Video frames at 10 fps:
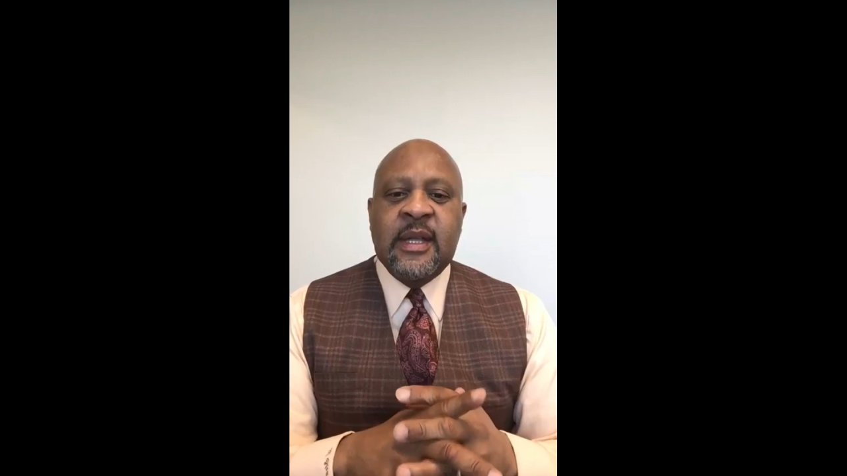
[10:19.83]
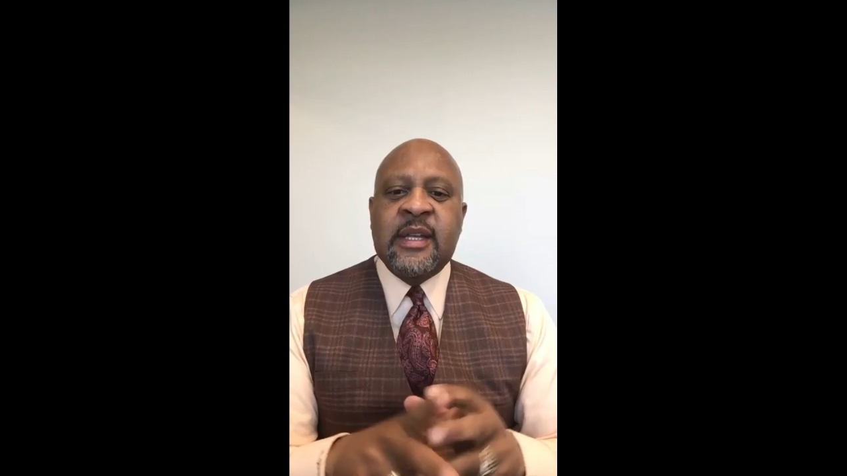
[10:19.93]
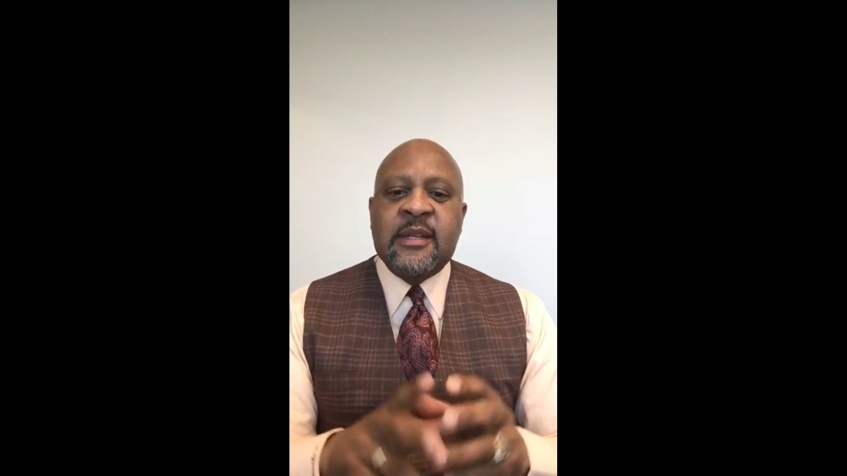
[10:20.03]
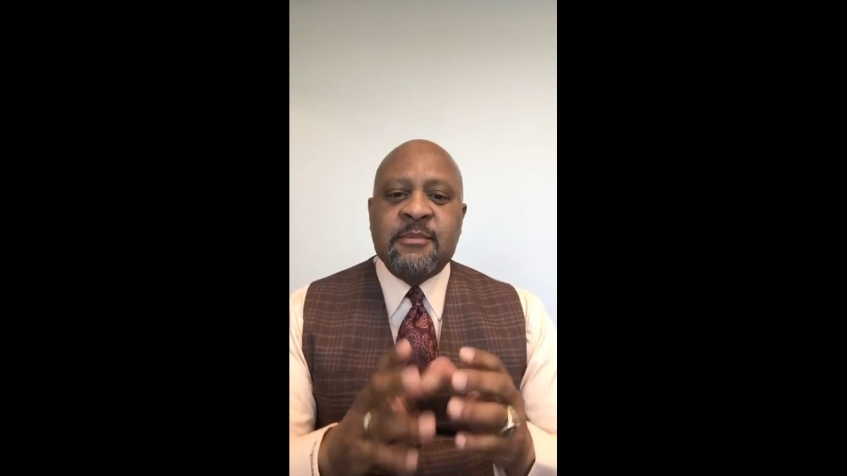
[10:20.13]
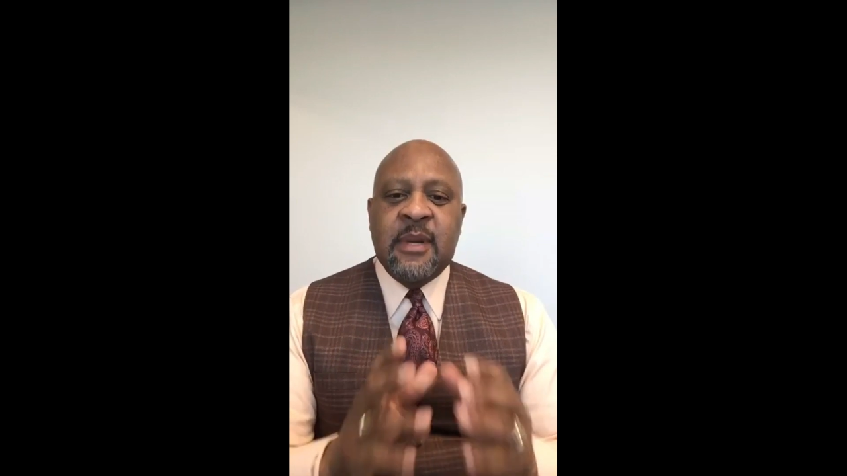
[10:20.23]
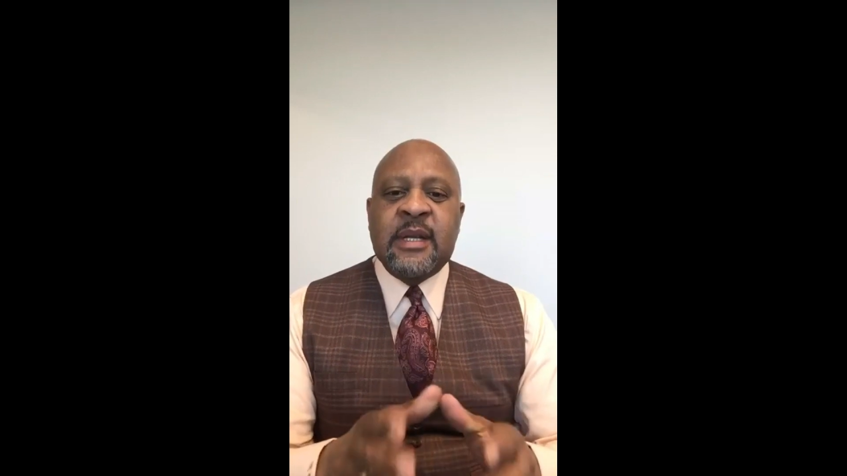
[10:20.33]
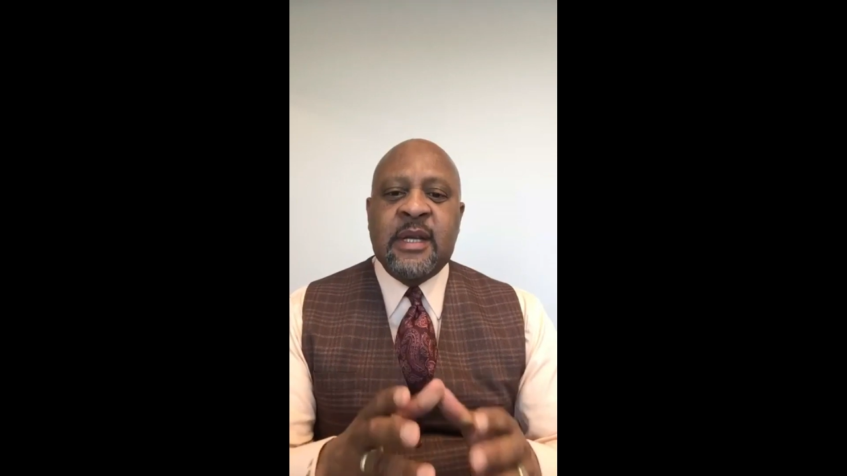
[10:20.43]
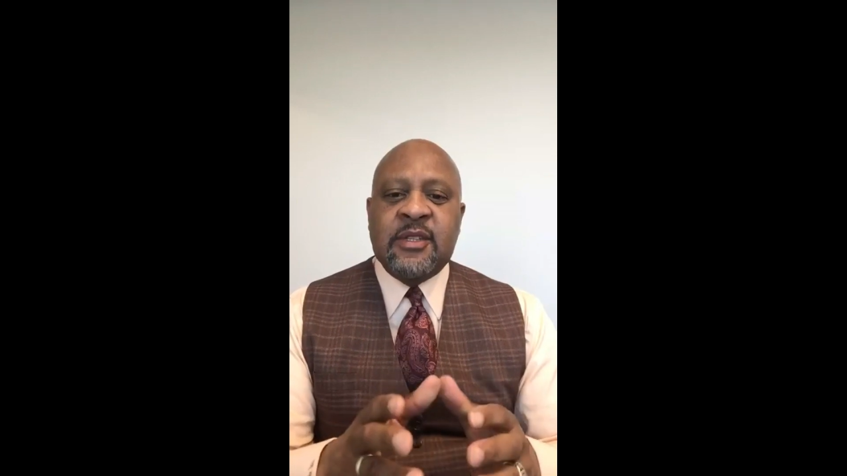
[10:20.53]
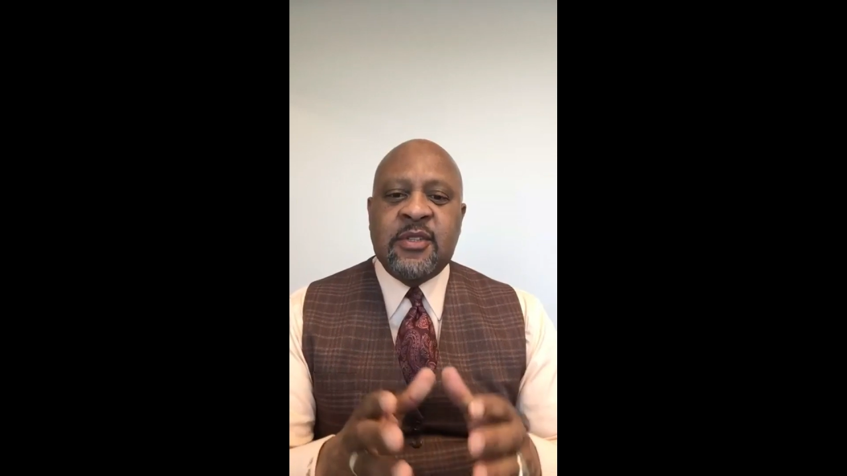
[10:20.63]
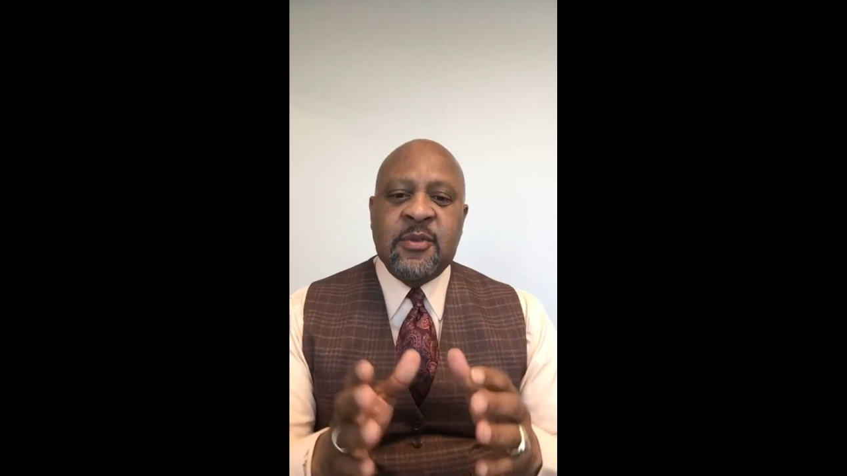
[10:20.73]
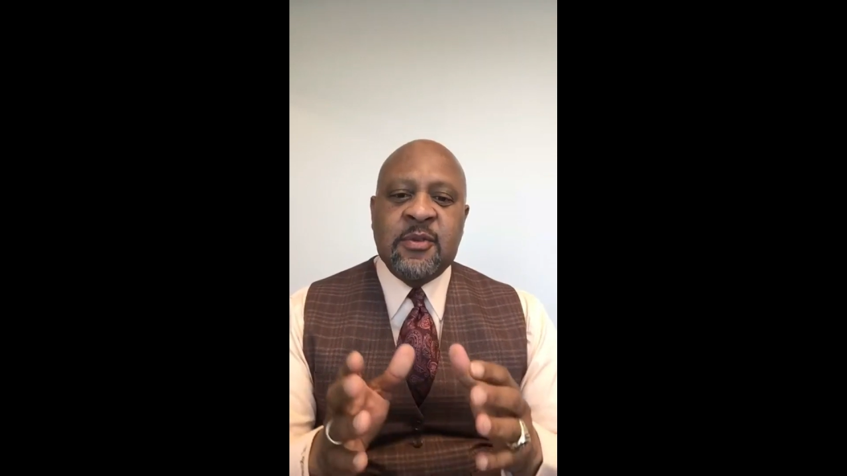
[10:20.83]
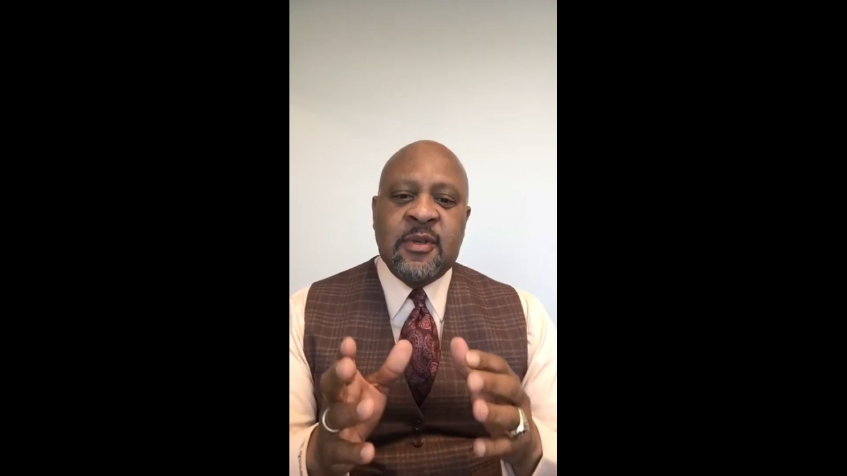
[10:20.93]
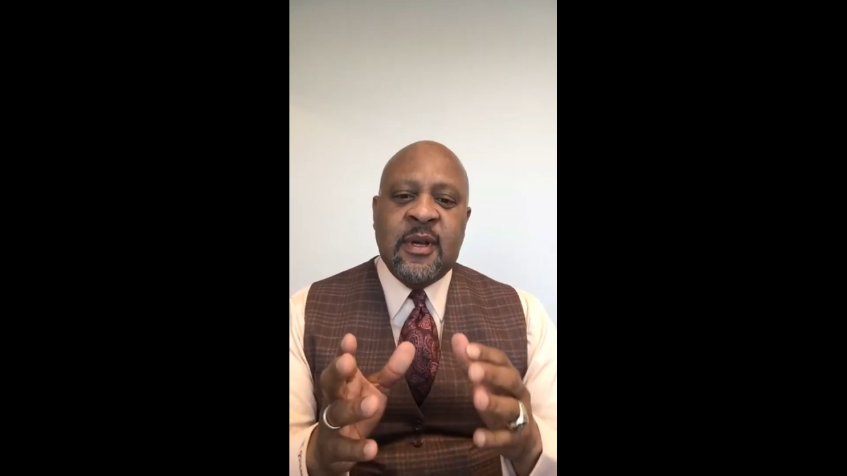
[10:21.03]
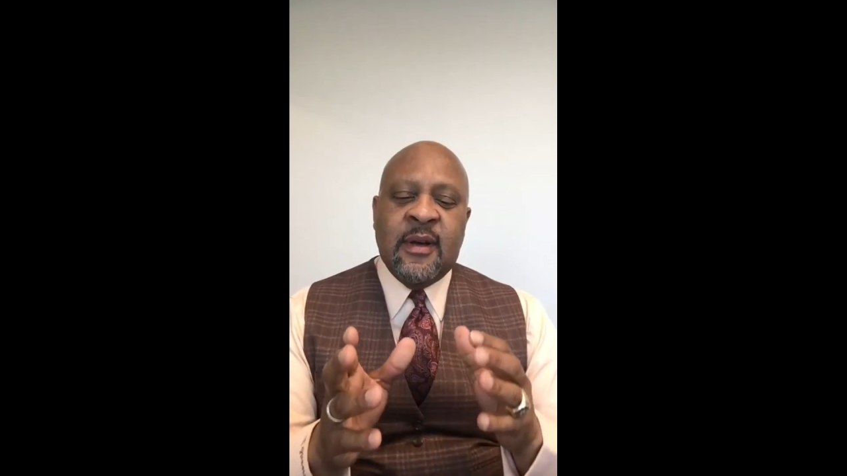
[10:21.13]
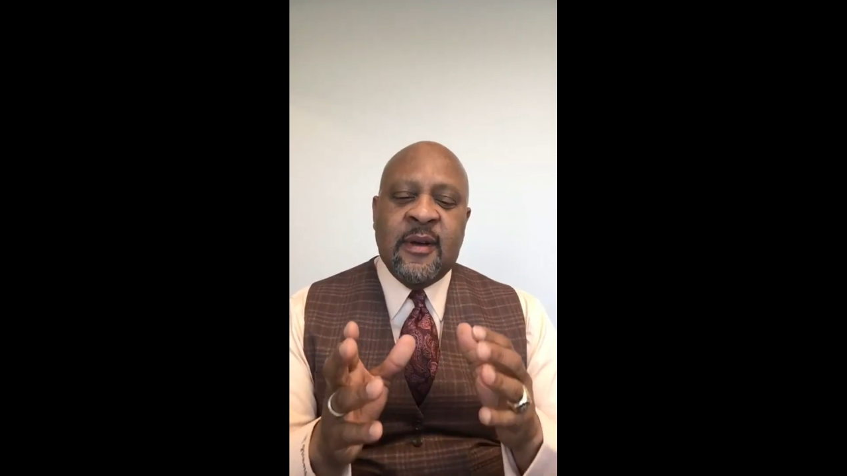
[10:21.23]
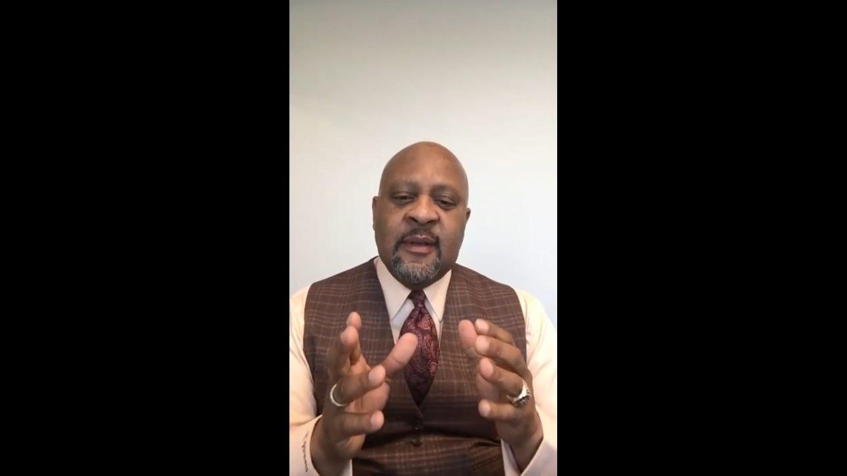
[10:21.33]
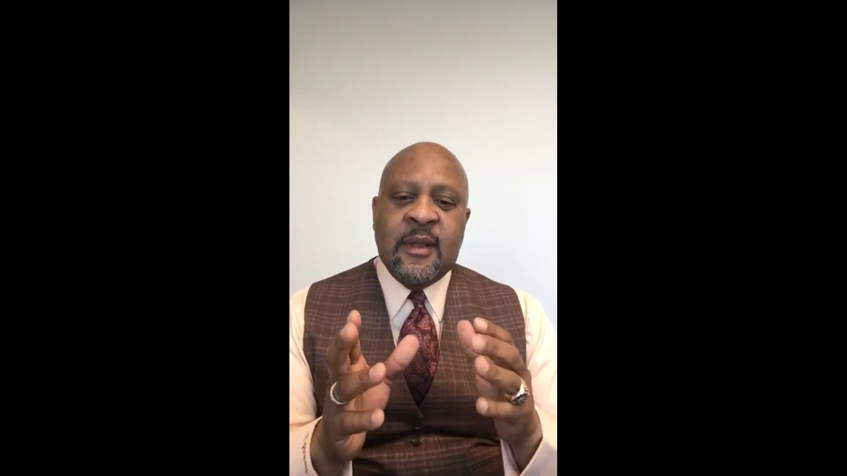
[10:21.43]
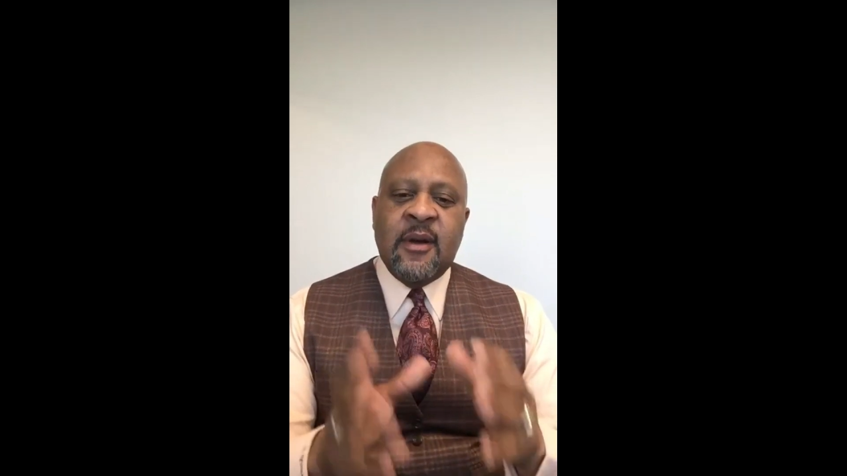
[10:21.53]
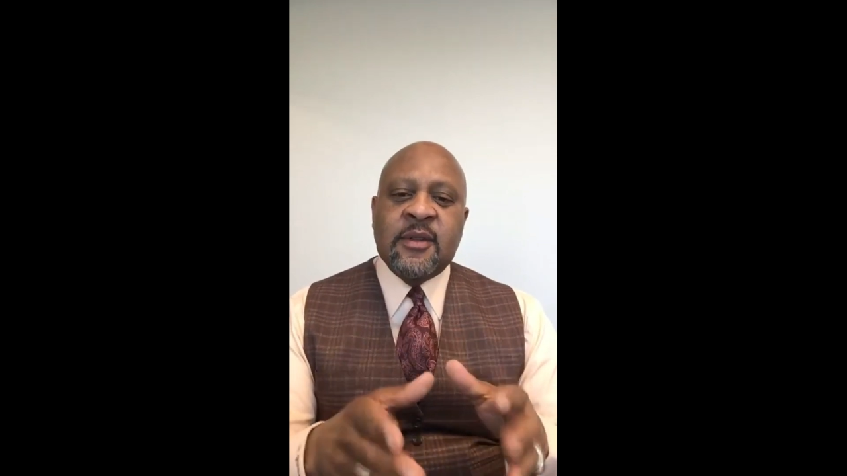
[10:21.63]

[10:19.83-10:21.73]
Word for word: needed money to uh,